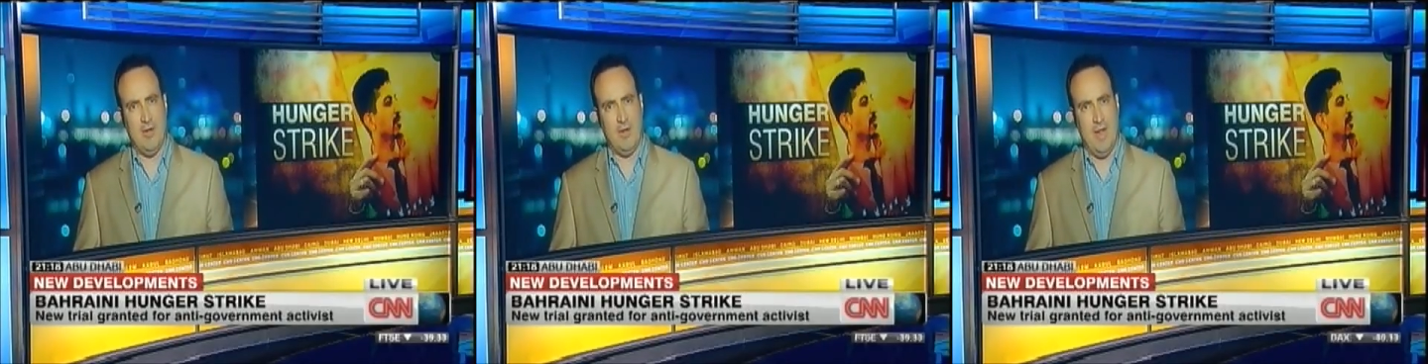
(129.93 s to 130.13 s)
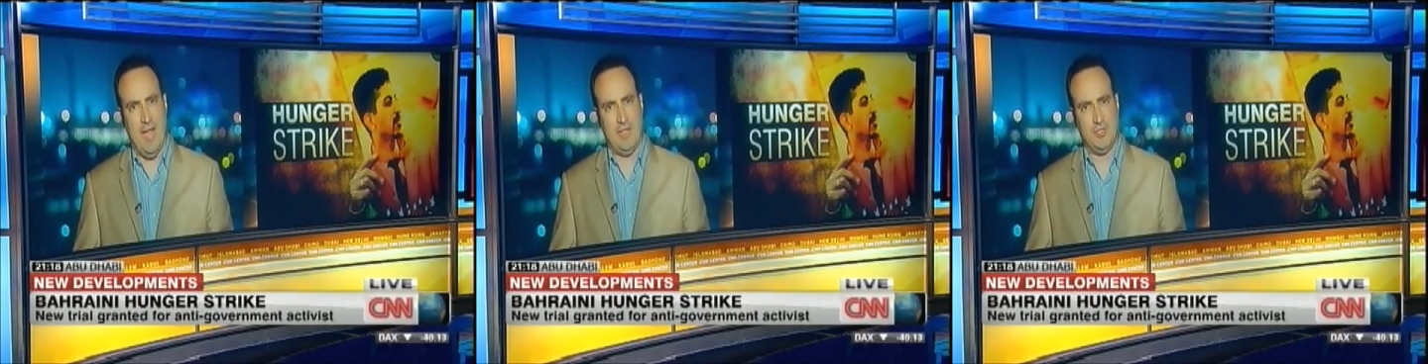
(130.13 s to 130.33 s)

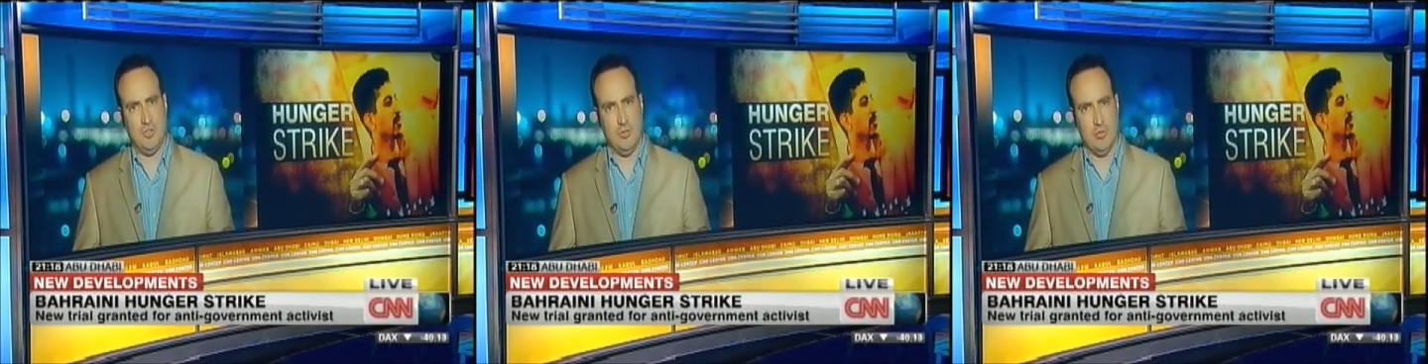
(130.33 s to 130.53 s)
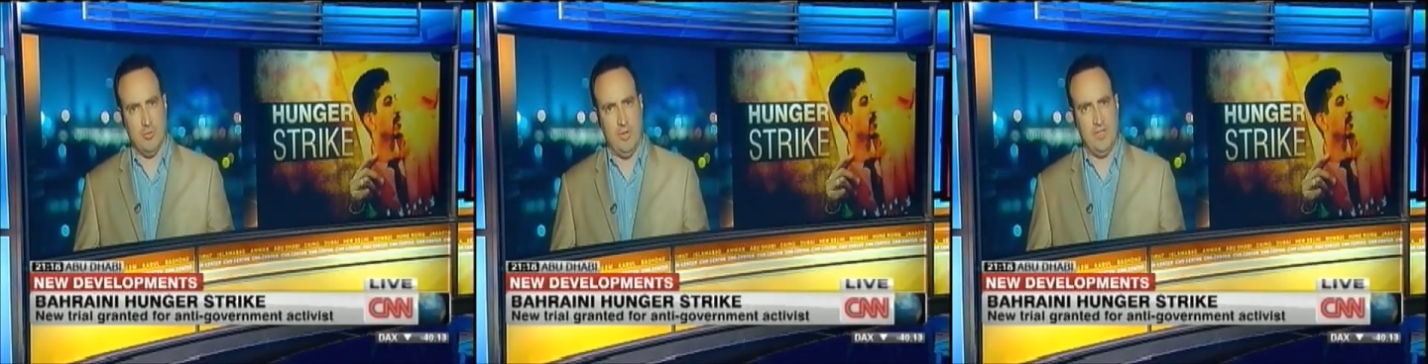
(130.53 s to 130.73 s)

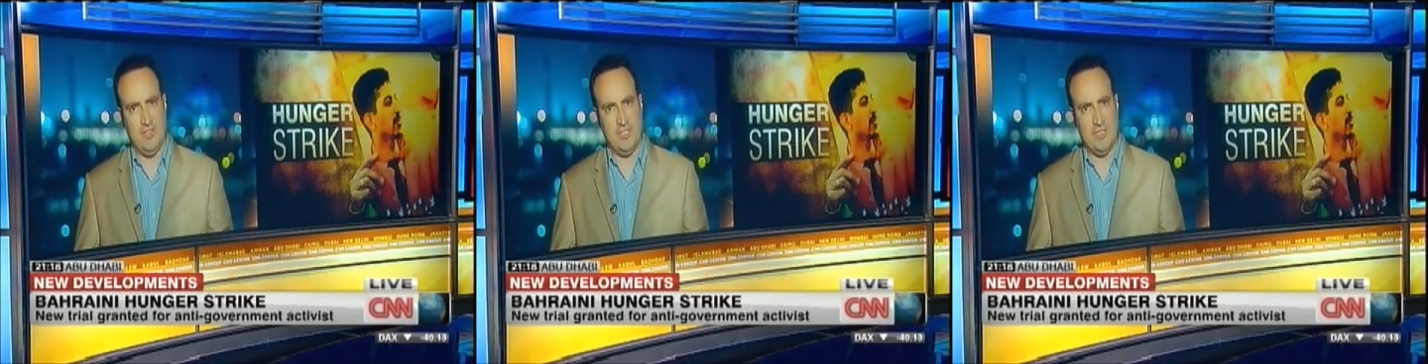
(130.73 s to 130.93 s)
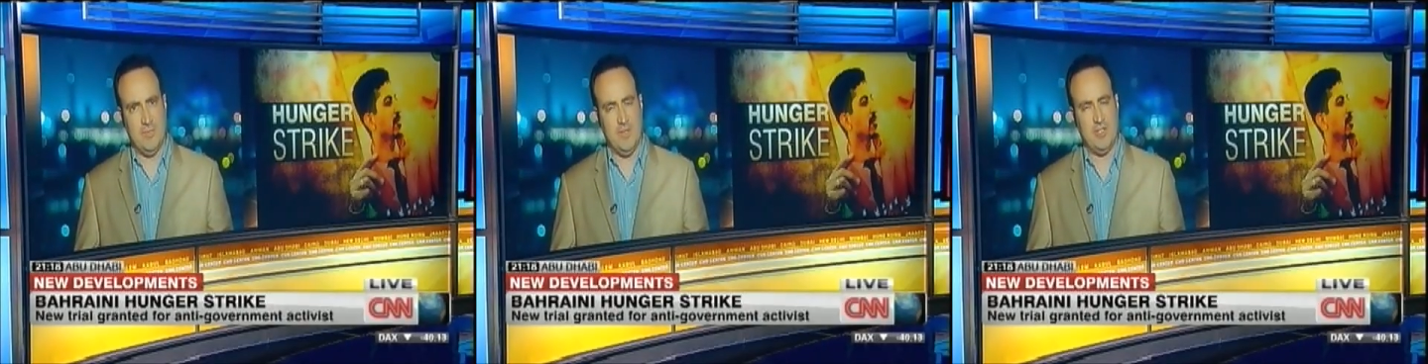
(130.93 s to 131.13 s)
international
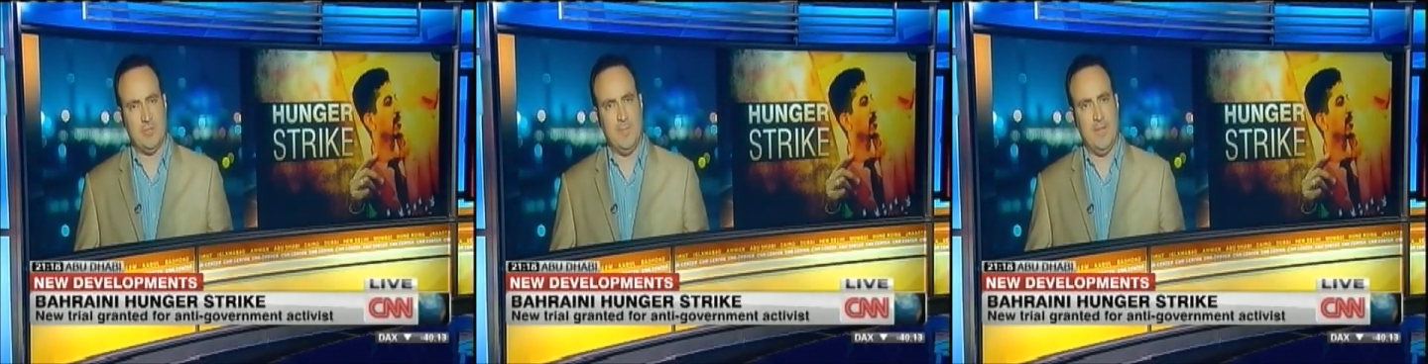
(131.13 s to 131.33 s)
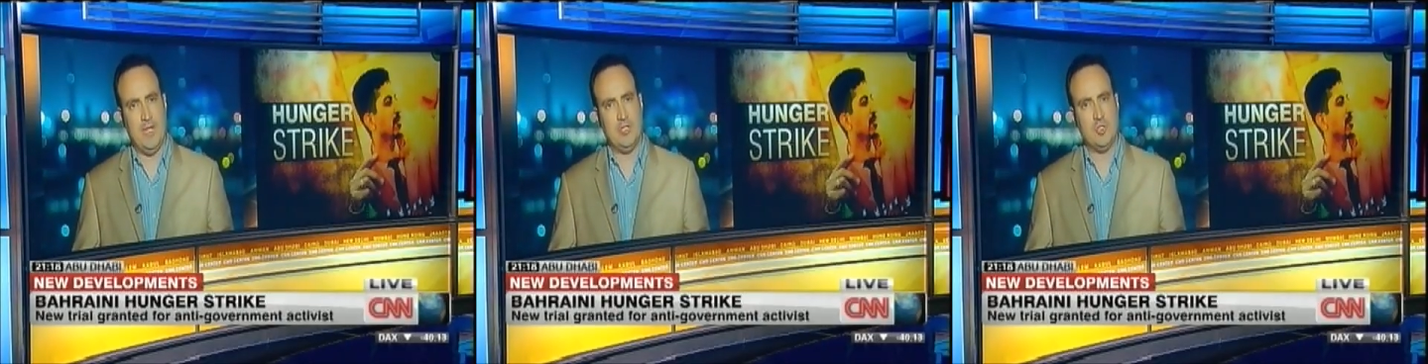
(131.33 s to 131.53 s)
criticism.
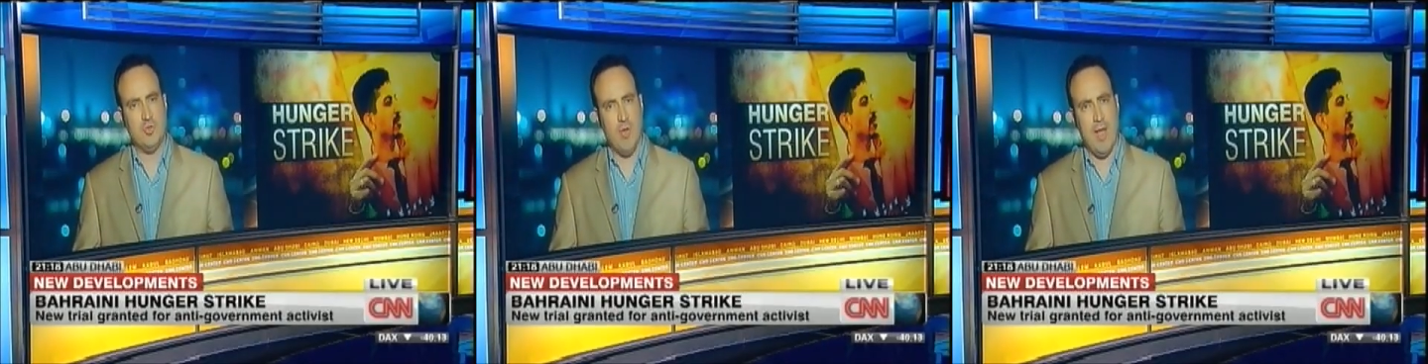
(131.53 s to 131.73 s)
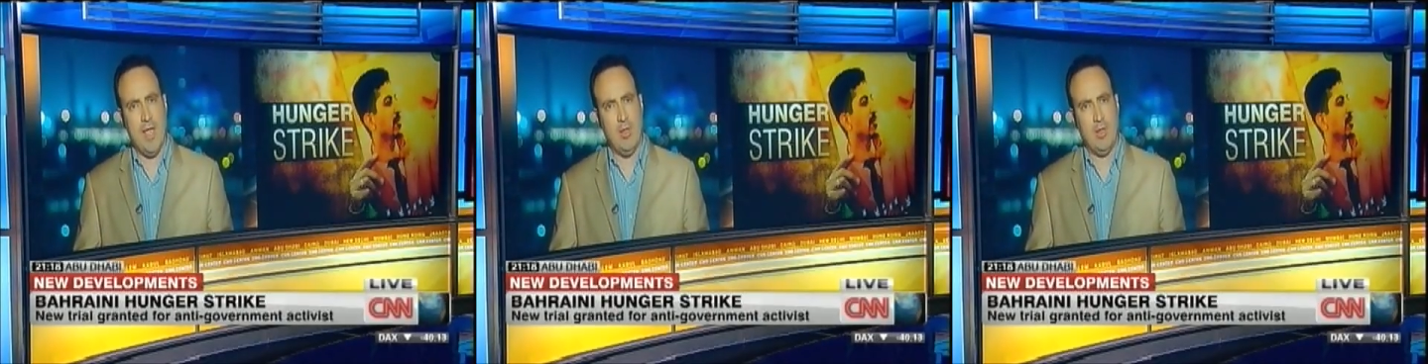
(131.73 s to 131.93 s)
There's been a
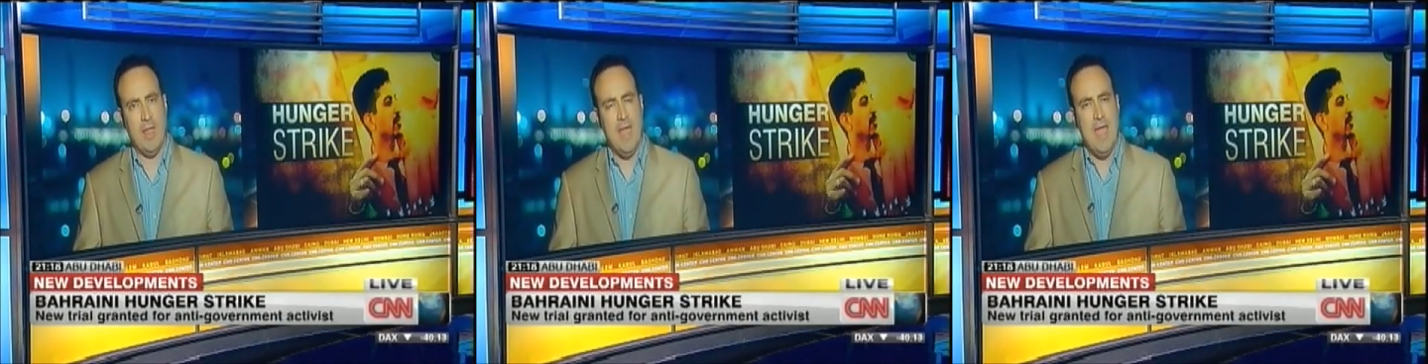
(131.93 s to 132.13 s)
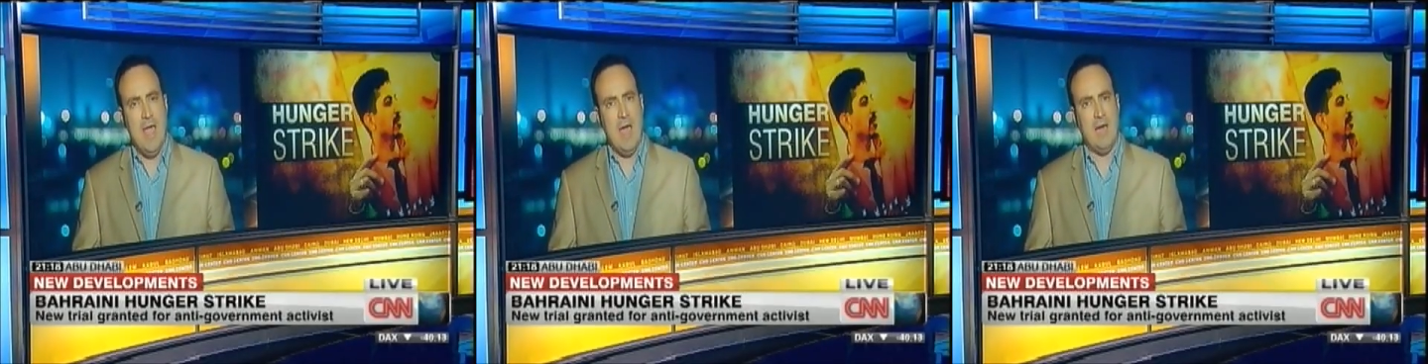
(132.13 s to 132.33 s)
trial